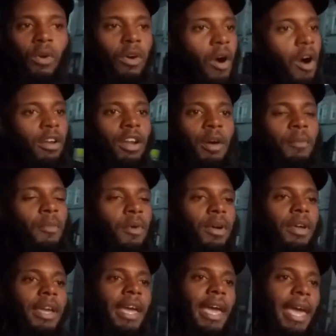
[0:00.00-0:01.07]
caught up
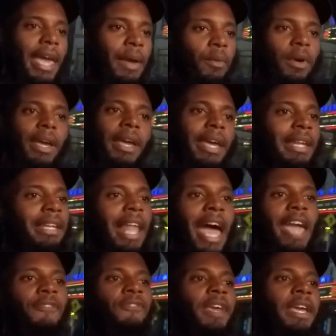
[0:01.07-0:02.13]
in
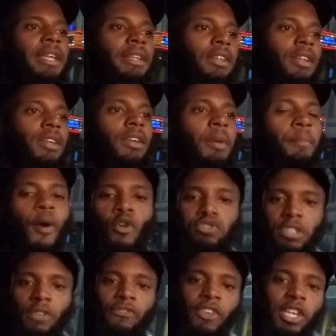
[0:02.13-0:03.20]
life and
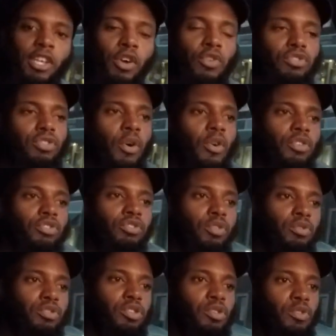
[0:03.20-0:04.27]
posting videos on
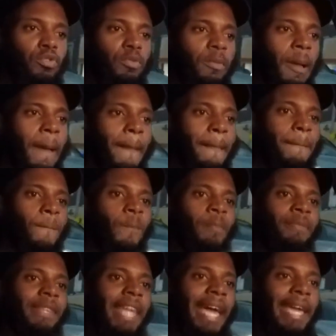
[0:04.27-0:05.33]
YouTube.
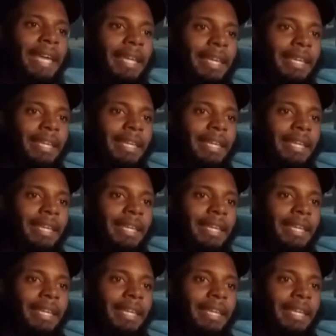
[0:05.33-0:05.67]
Like,